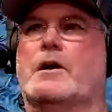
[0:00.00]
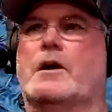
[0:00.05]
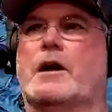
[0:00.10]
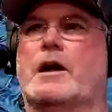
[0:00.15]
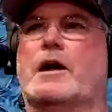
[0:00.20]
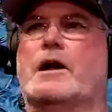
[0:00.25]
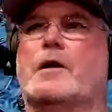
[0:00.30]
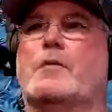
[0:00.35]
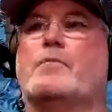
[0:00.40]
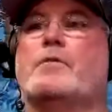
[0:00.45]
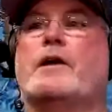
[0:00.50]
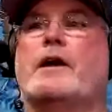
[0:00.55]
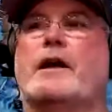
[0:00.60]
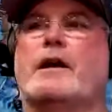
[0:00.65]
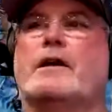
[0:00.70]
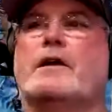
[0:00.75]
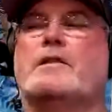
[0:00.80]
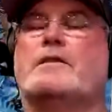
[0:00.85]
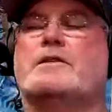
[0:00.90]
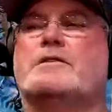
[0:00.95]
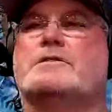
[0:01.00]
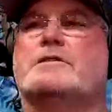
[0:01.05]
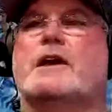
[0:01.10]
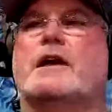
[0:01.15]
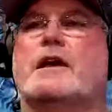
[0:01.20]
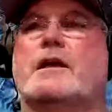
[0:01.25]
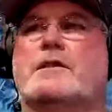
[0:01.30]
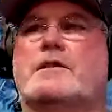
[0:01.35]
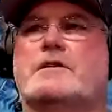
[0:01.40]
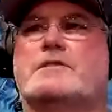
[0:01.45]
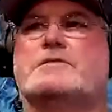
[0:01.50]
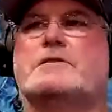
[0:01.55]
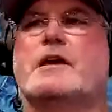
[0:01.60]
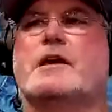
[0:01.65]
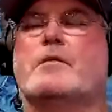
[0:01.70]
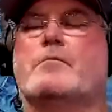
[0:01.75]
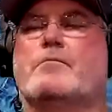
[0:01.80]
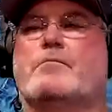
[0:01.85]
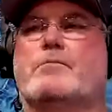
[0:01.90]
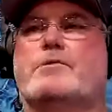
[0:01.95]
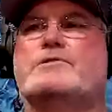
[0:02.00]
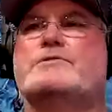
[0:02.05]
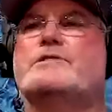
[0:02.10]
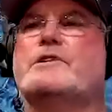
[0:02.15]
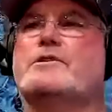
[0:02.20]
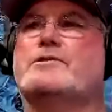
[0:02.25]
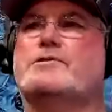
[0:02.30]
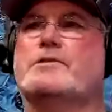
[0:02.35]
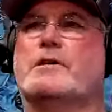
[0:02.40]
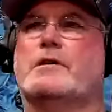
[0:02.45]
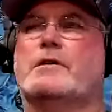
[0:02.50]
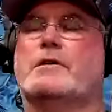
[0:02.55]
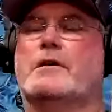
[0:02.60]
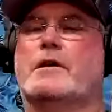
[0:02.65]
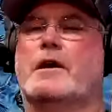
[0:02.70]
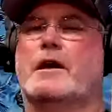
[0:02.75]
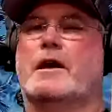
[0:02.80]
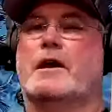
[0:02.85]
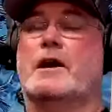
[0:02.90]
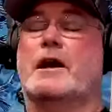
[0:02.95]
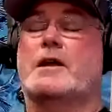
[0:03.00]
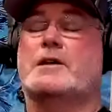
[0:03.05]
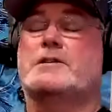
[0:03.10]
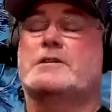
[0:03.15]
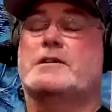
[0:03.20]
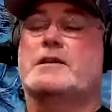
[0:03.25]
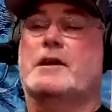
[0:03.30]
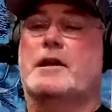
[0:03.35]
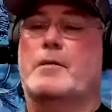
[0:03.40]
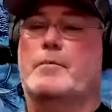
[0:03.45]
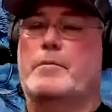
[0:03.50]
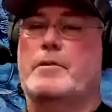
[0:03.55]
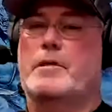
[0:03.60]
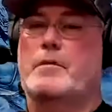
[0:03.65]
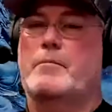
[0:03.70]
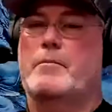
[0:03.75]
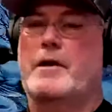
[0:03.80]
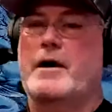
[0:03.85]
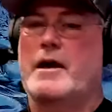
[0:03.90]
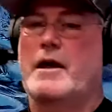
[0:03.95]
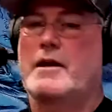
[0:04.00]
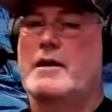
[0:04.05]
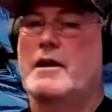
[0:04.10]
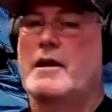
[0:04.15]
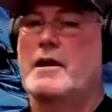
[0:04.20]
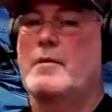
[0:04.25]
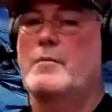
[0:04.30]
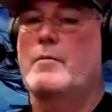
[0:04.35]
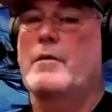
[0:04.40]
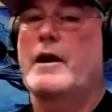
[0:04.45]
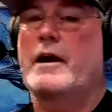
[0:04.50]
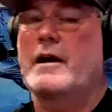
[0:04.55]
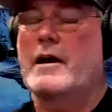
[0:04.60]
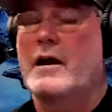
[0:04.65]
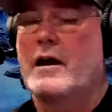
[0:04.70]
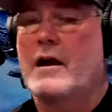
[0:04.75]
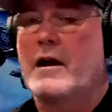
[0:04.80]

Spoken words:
And I'm laying in the same position, and I sit up in the bed, and I'm like,